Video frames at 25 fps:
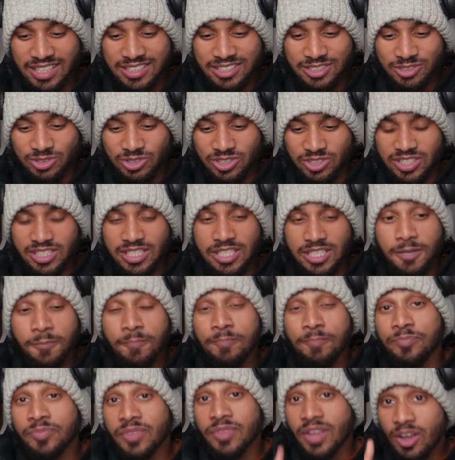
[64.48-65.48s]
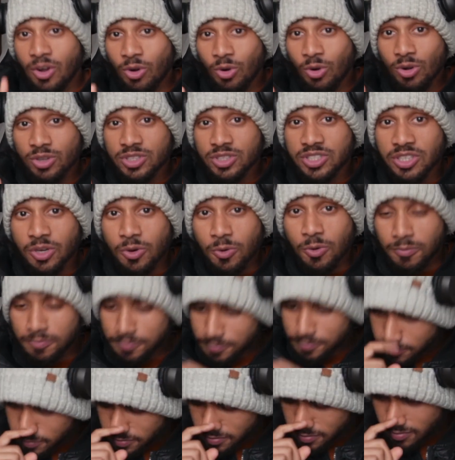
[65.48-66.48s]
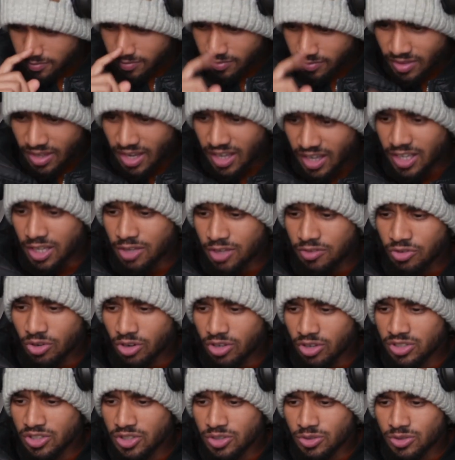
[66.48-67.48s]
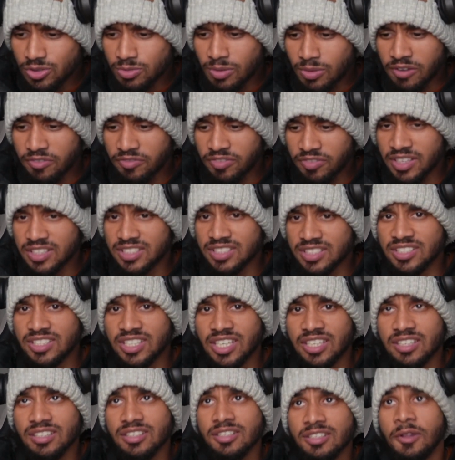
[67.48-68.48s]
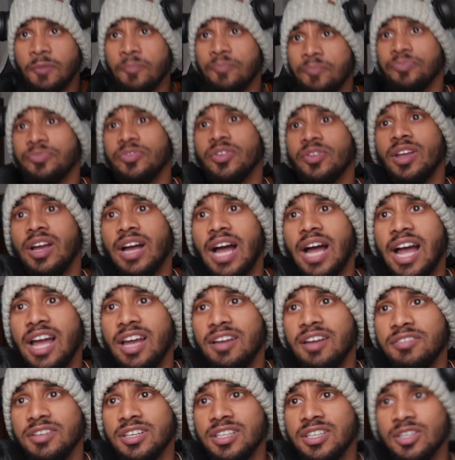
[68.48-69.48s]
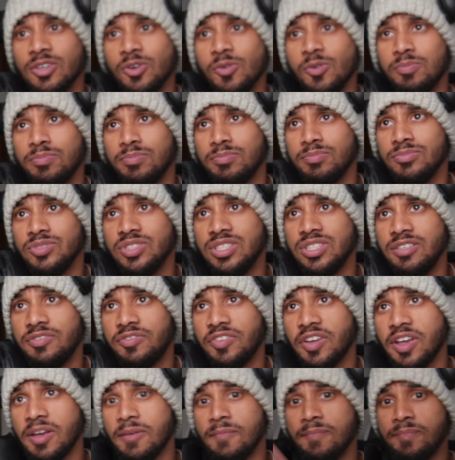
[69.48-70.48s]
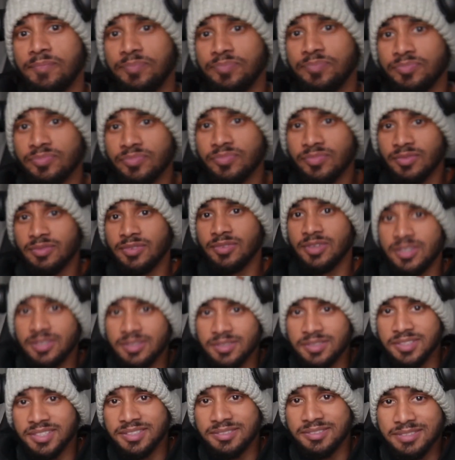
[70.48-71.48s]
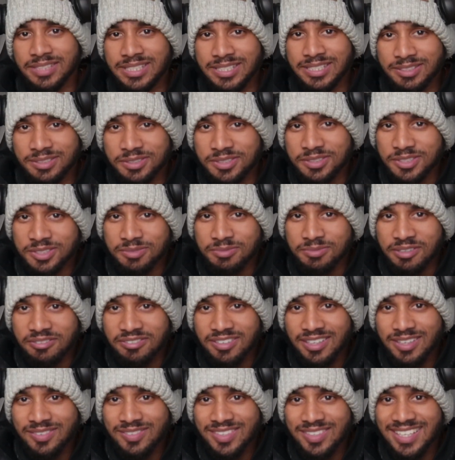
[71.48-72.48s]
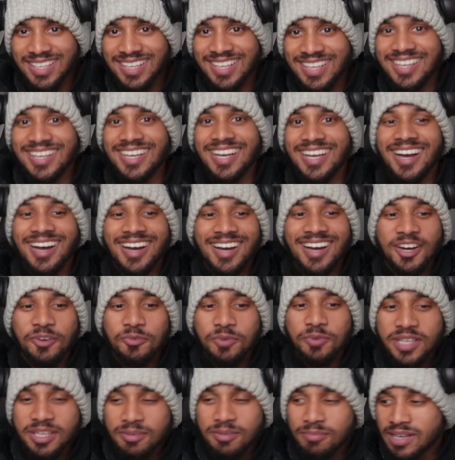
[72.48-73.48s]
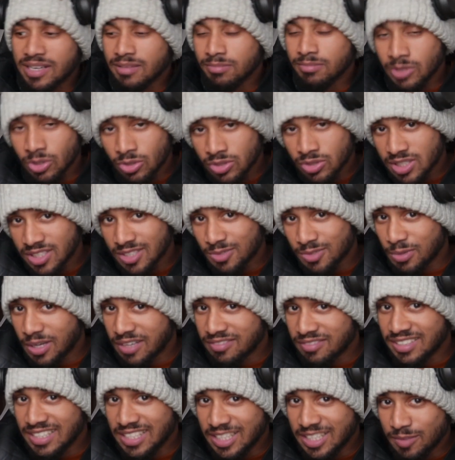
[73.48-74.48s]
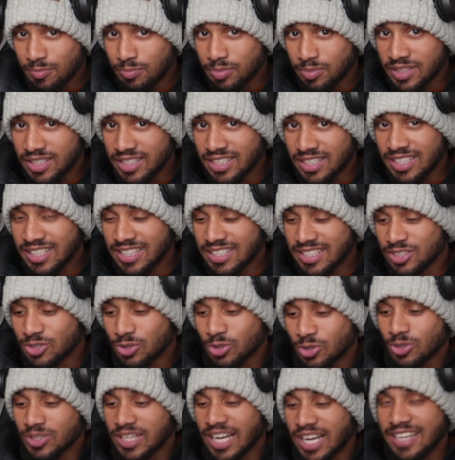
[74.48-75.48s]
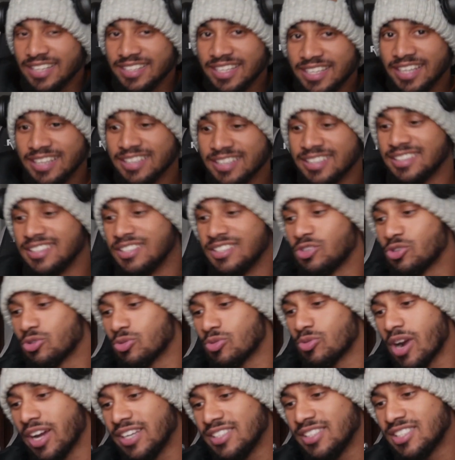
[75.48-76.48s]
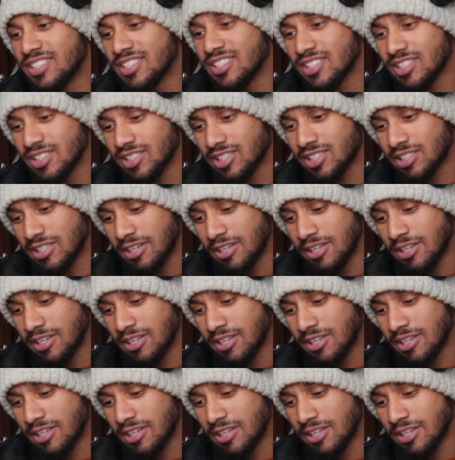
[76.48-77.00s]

to see it also if you are new to my face and channel i have a group cfam because my family uh, we make music we have an ep it's called identity crisis